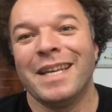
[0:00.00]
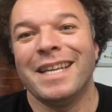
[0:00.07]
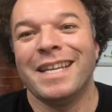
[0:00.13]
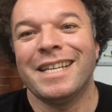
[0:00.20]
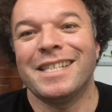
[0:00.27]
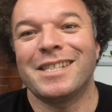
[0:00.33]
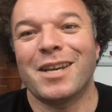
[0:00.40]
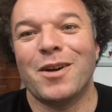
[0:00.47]

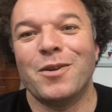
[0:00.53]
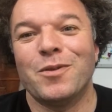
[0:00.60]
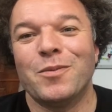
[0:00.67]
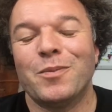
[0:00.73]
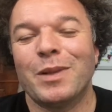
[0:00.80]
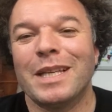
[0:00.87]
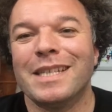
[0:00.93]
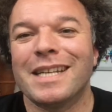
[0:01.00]

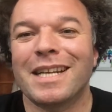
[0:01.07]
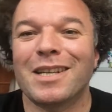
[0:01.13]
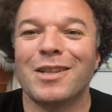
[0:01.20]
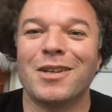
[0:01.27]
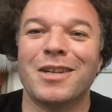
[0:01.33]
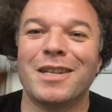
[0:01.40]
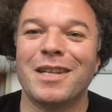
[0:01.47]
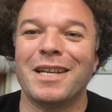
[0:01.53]
So please take a
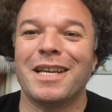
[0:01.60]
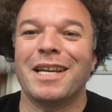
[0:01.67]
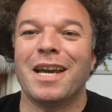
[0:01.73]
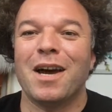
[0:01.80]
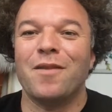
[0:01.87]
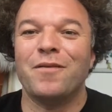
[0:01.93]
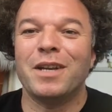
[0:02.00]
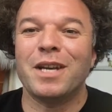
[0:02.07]
look at the
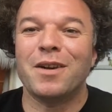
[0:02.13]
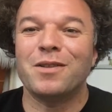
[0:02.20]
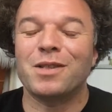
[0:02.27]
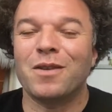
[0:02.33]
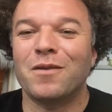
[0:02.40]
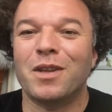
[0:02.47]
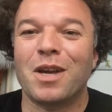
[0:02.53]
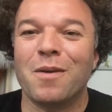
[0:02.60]

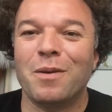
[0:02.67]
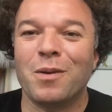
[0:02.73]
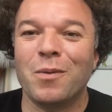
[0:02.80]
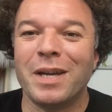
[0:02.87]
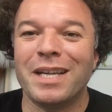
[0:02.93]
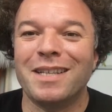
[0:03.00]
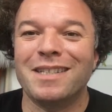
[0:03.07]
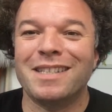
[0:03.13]
videos over the coming
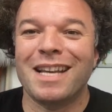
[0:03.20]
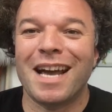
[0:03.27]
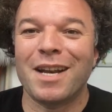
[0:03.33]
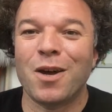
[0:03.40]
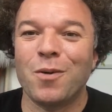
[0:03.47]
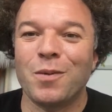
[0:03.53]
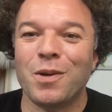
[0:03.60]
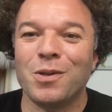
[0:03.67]
weeks
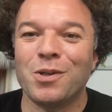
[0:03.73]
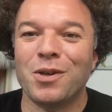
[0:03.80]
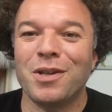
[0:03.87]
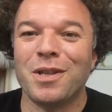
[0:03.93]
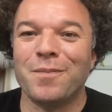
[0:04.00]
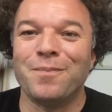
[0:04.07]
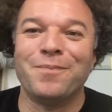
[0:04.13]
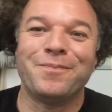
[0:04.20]
and hope you
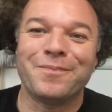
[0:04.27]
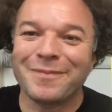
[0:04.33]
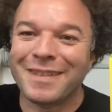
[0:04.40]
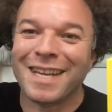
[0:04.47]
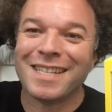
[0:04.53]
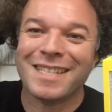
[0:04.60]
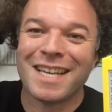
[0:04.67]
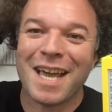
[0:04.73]
enjoy them.
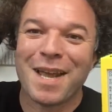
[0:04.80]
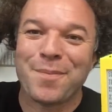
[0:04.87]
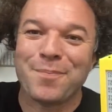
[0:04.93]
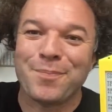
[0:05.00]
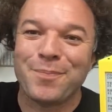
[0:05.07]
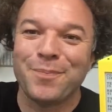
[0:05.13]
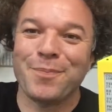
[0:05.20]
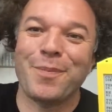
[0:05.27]
Thanks again.
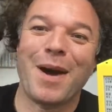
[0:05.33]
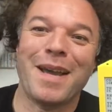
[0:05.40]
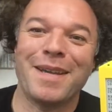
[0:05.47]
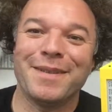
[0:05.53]
Bye.